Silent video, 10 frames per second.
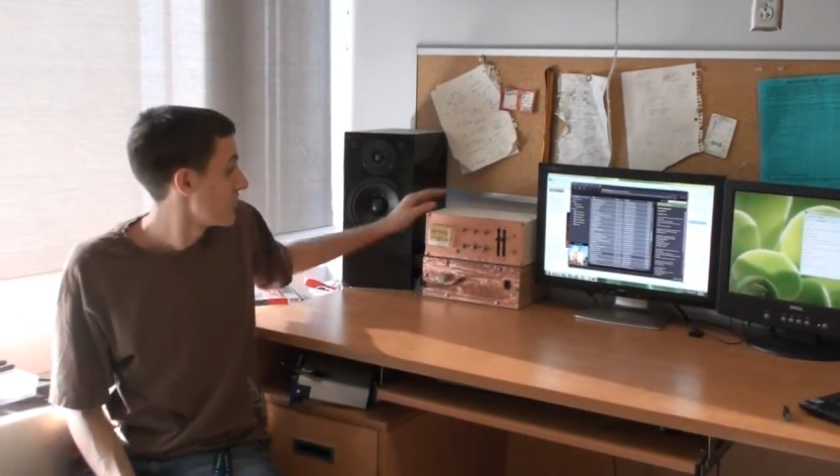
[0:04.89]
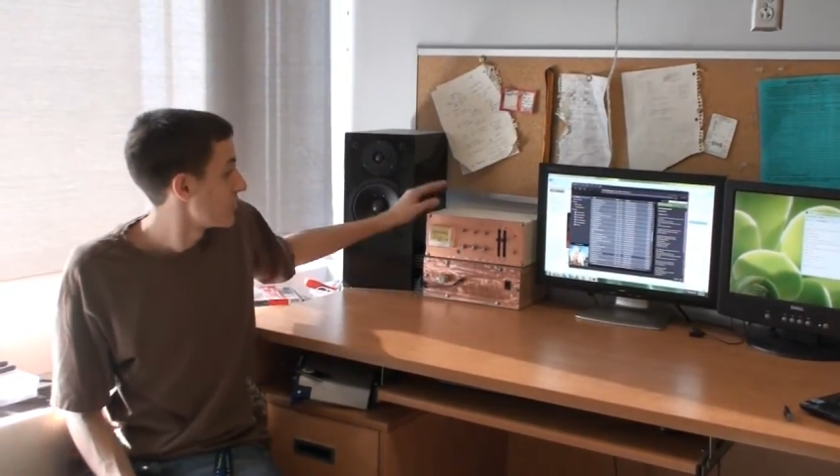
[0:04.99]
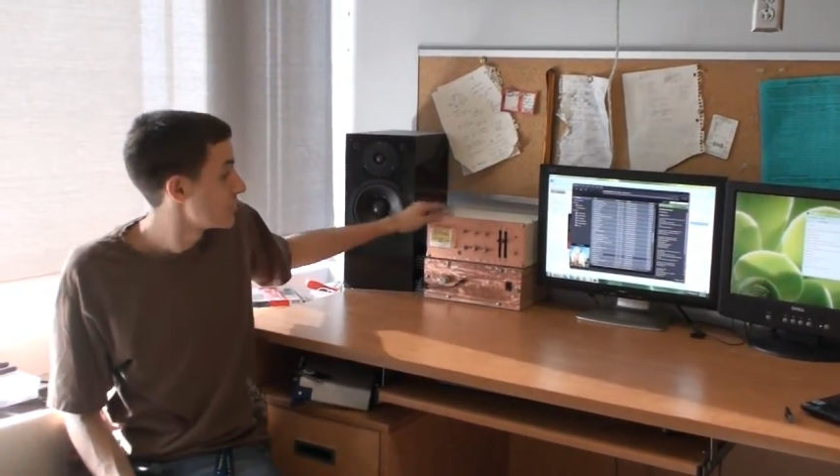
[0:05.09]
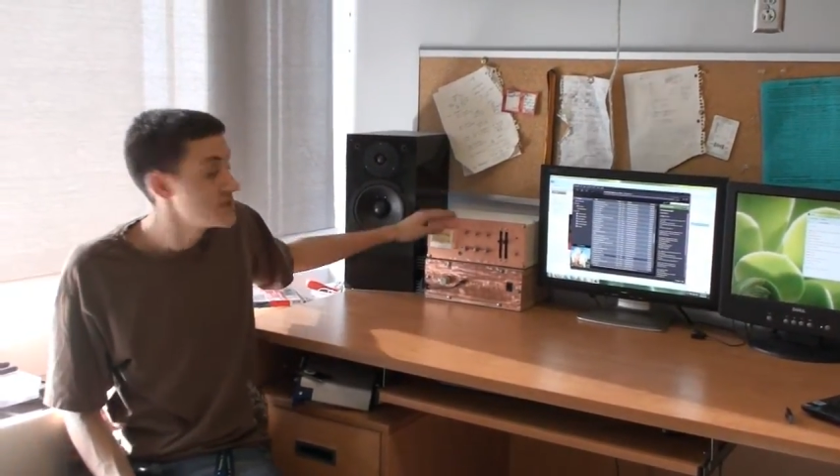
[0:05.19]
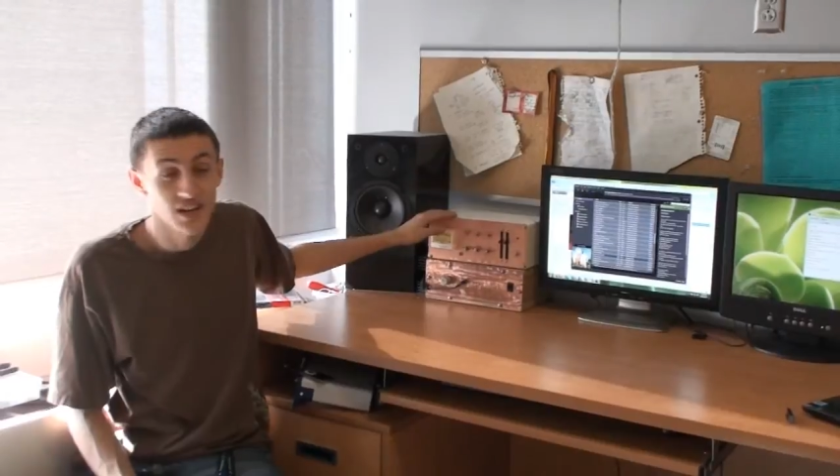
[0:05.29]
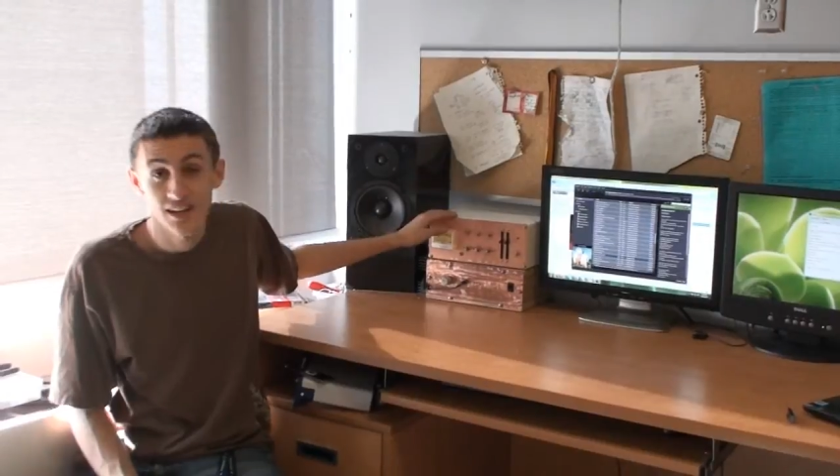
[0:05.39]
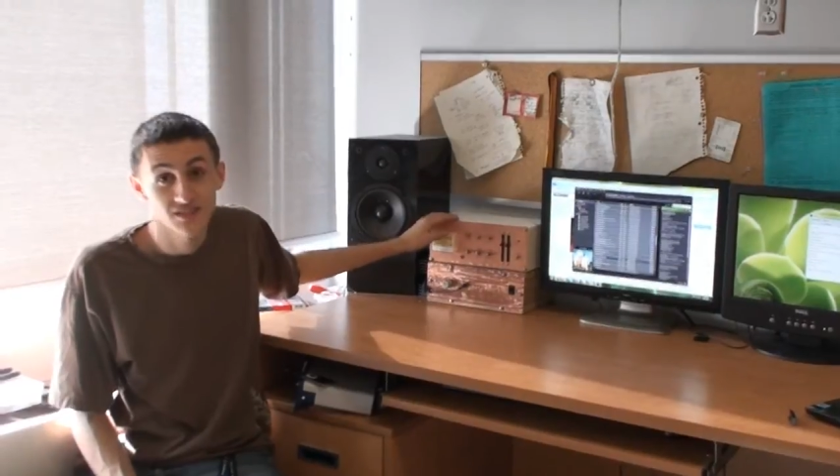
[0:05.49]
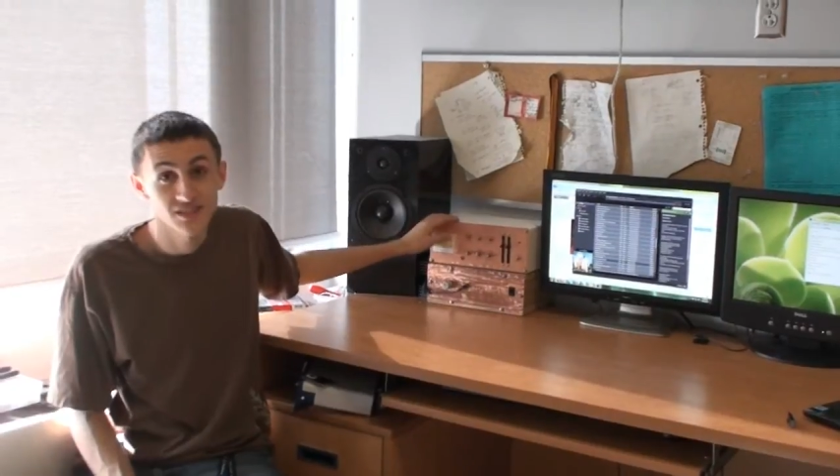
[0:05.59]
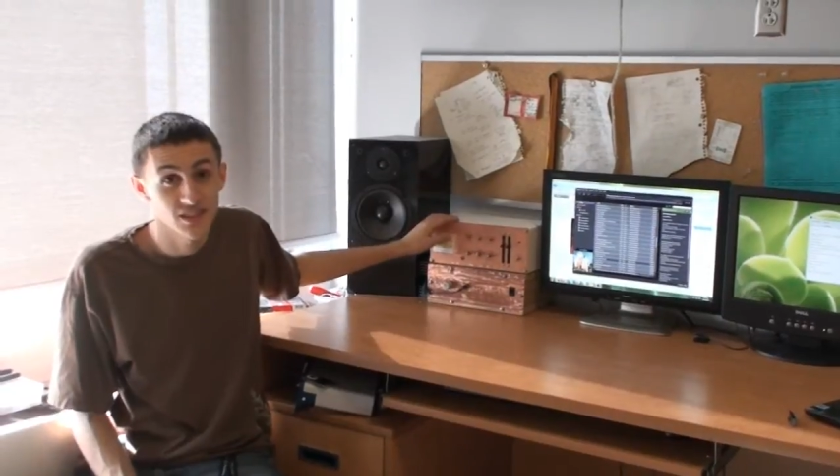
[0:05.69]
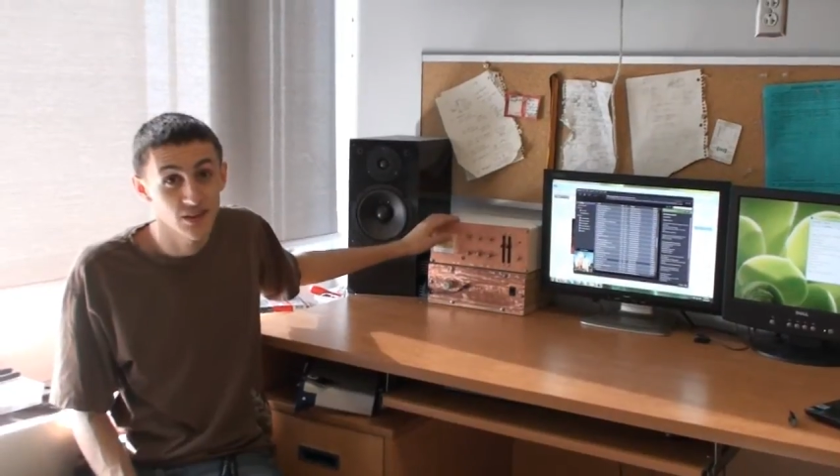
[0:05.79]
three-channel
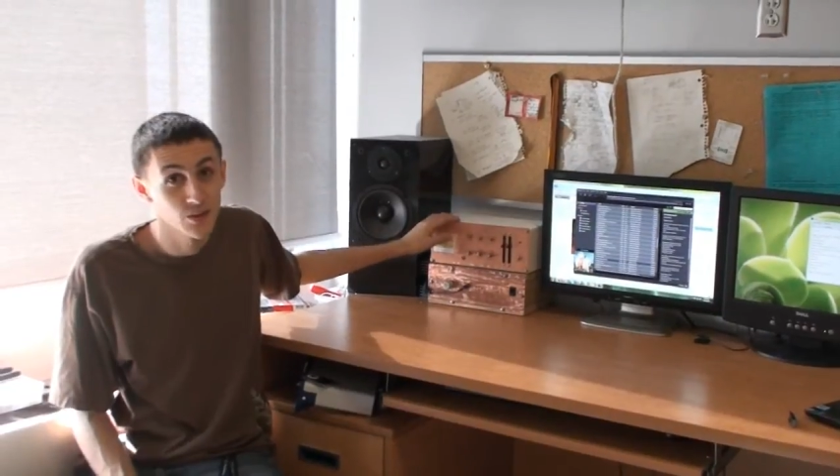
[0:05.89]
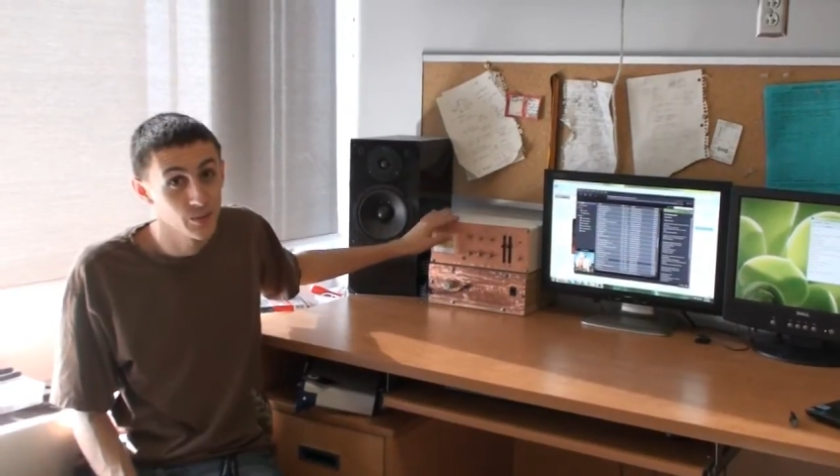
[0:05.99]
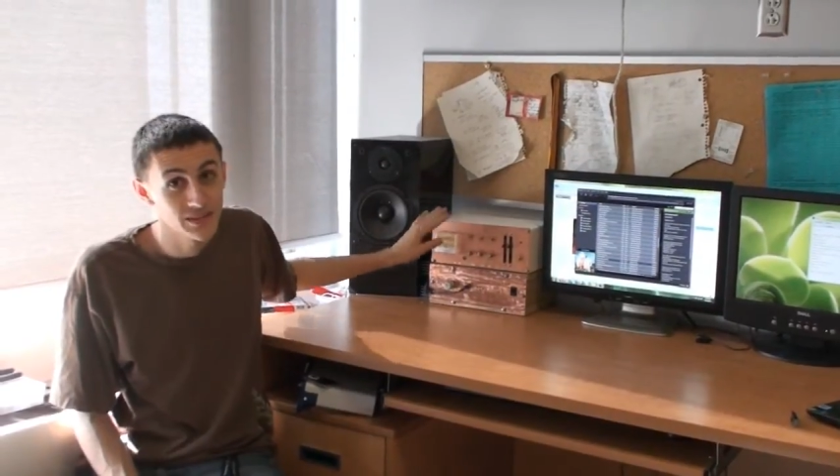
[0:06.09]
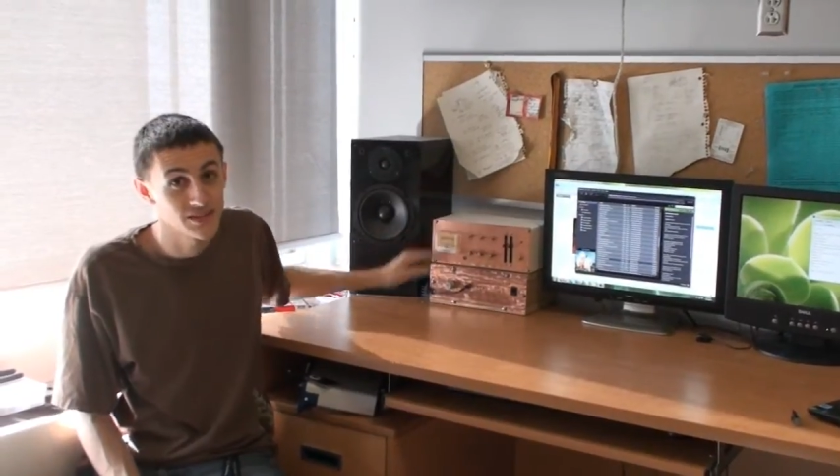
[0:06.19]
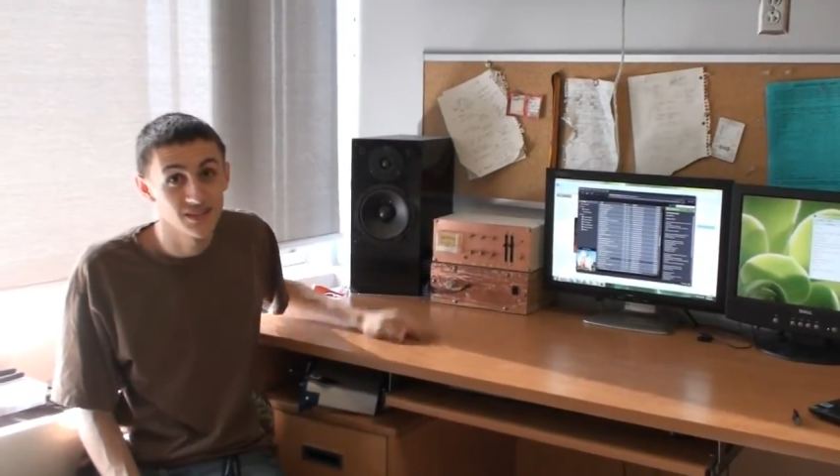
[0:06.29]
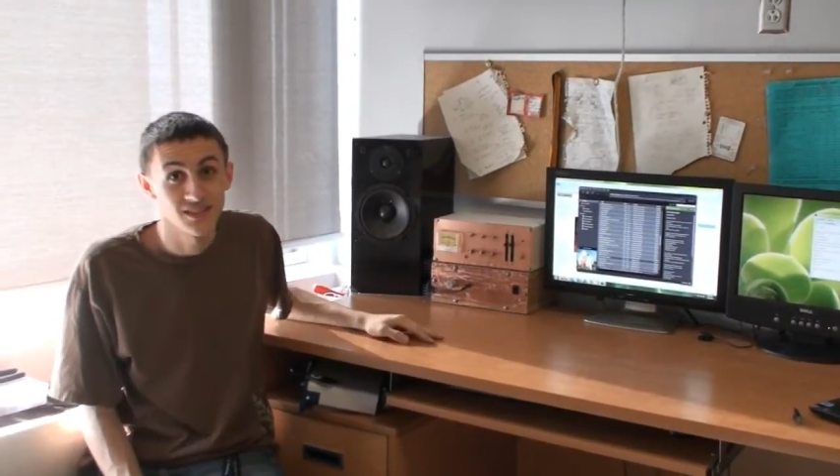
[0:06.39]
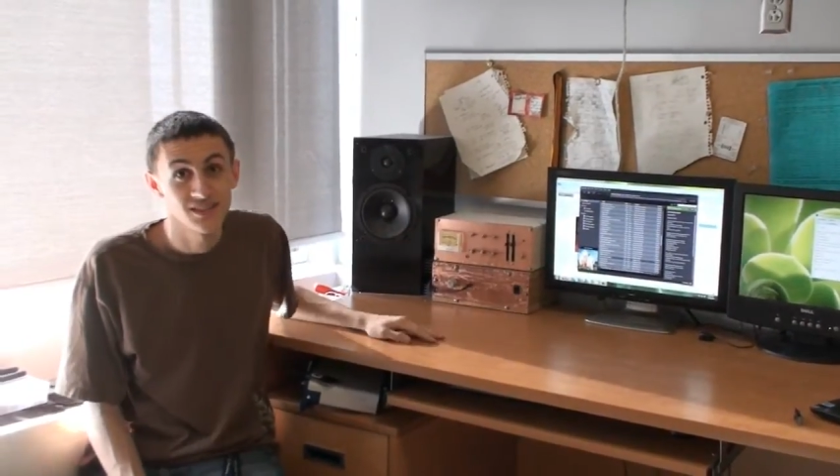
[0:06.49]
stereo mixer.